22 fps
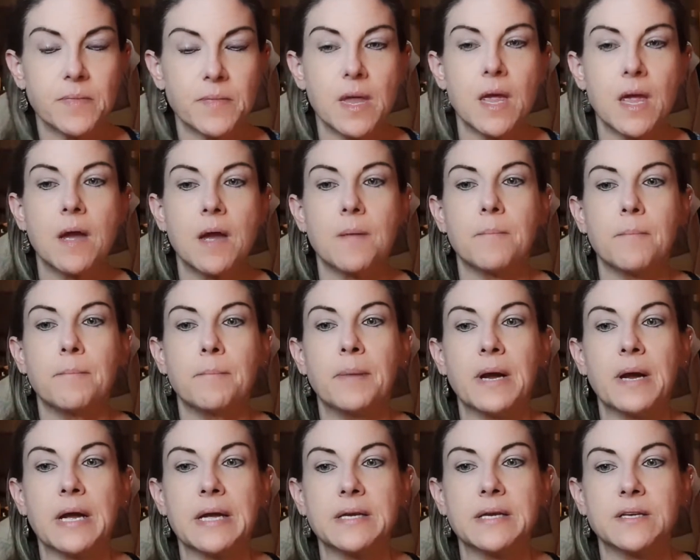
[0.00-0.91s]

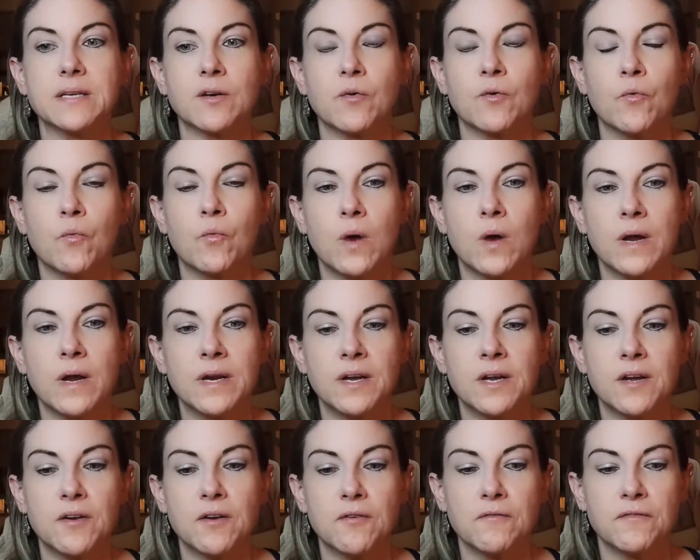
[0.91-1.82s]
But one
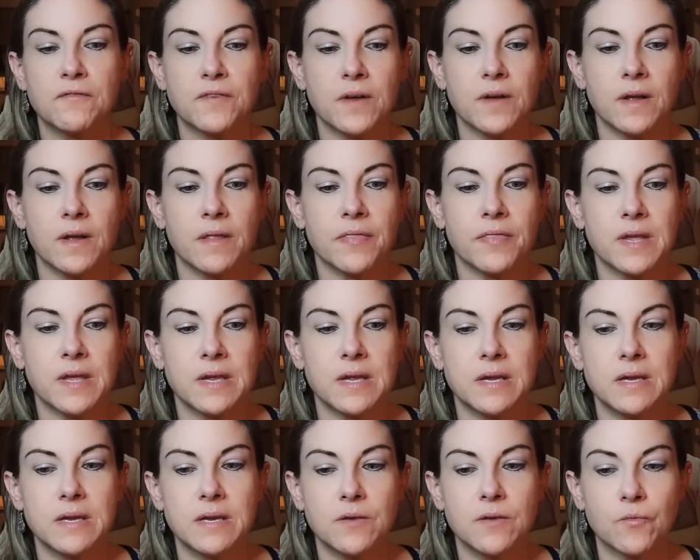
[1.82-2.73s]
of
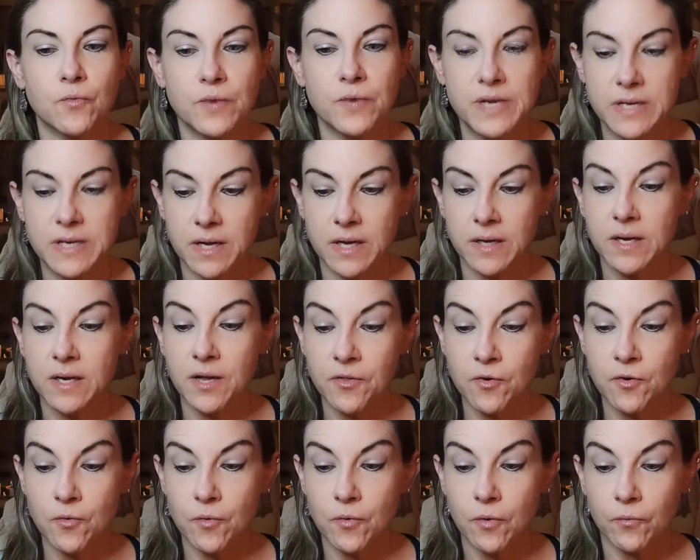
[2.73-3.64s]
the
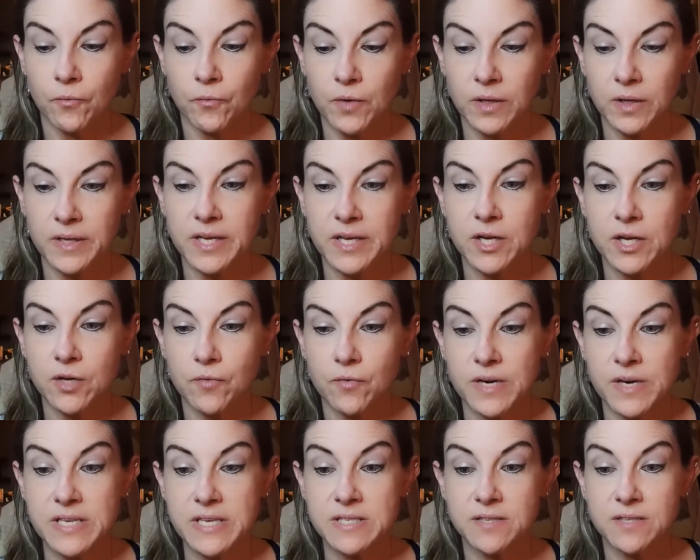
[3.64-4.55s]
another really good
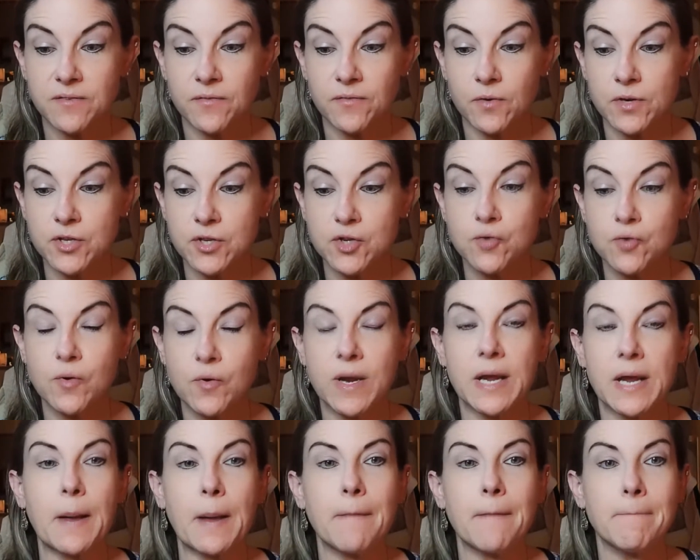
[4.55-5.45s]
reason for doing
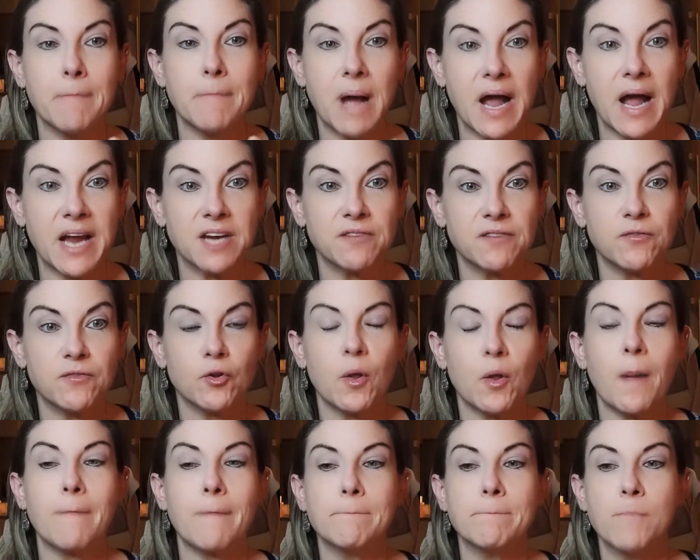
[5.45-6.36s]
mindful
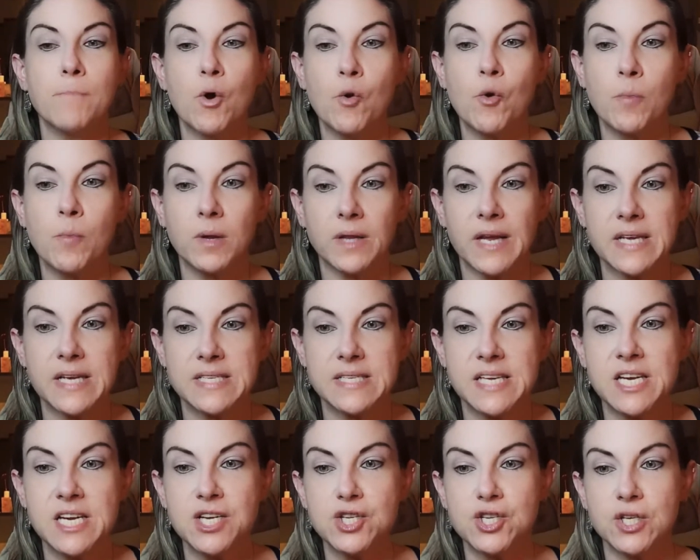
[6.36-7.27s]

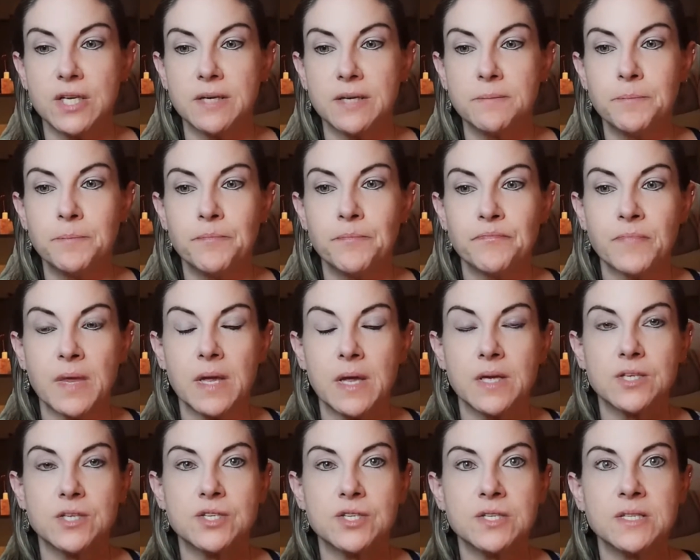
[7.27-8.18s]
mobilization
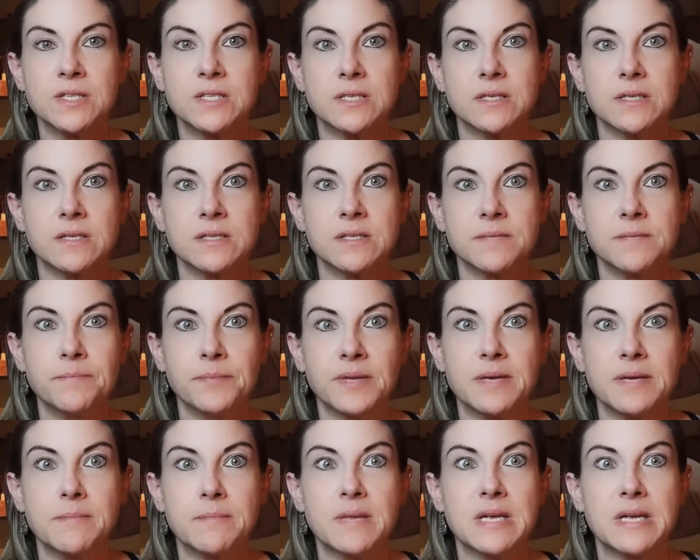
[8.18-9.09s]
just simply
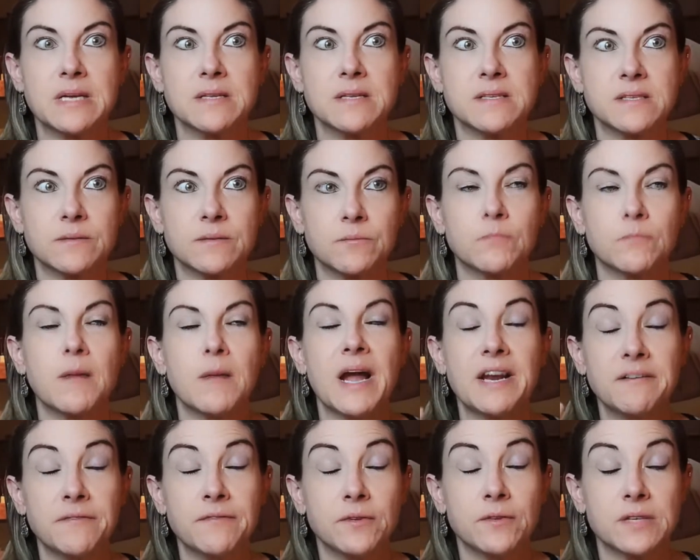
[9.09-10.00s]
means
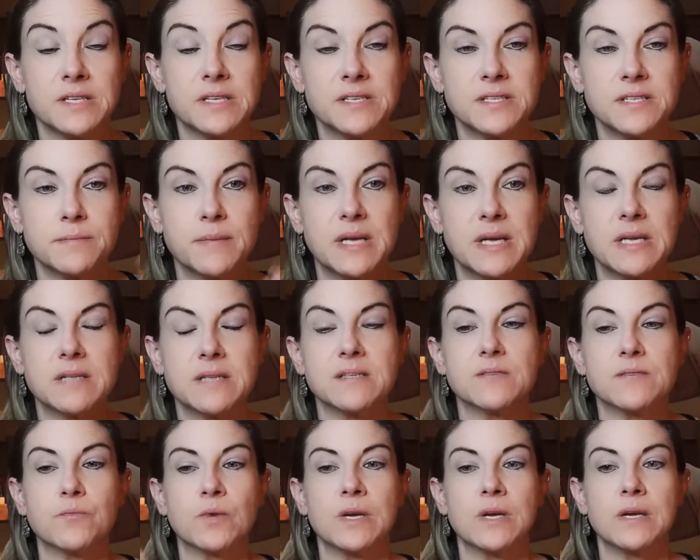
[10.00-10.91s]
mindfulness means
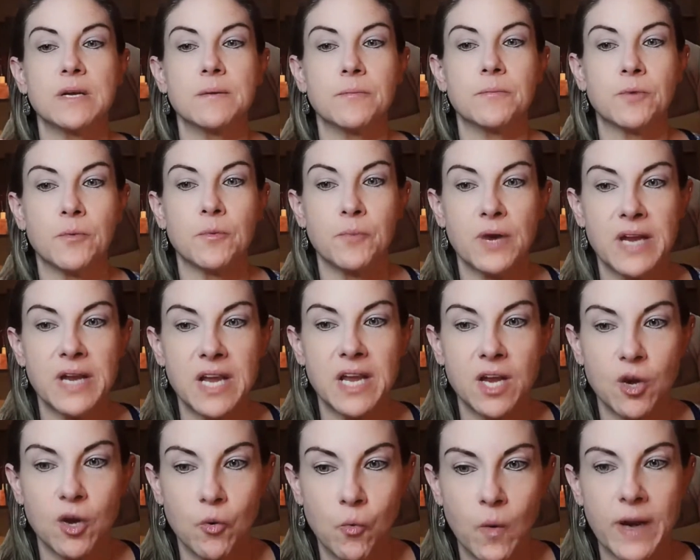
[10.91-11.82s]
we're bringing
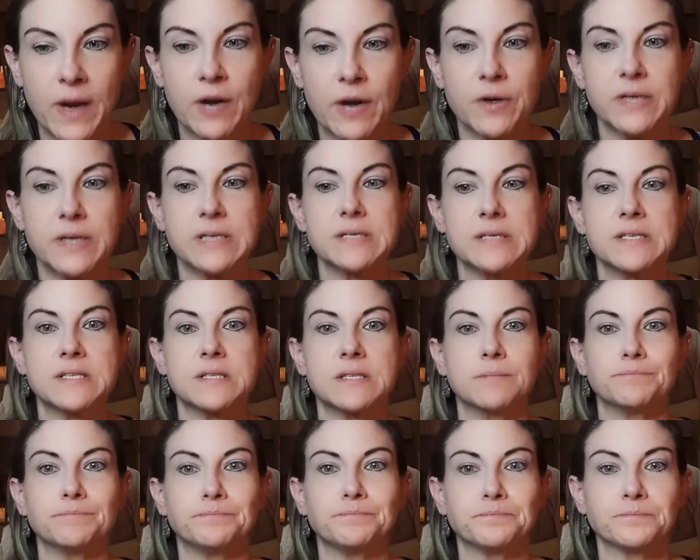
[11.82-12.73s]
awareness
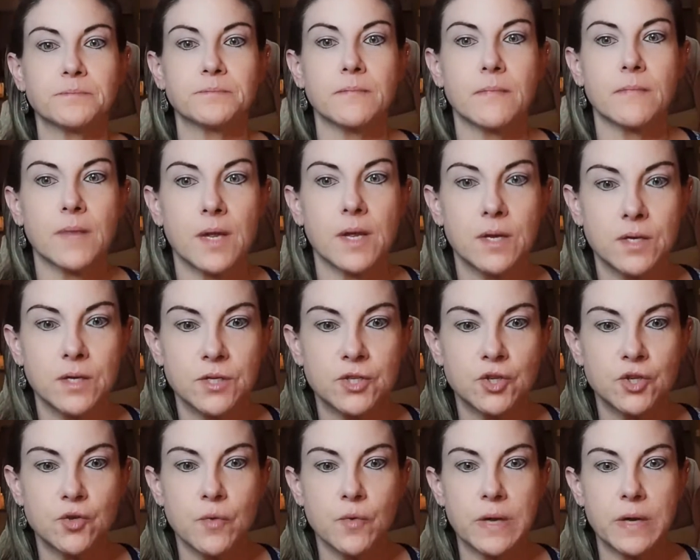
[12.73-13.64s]

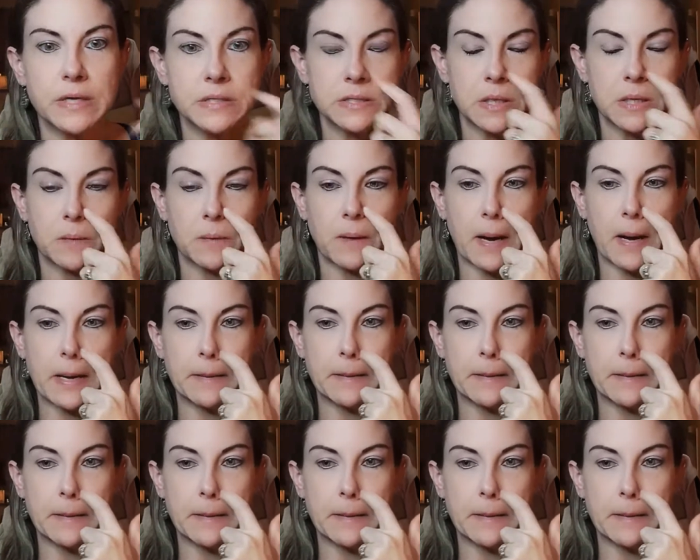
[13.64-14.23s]
to it, right?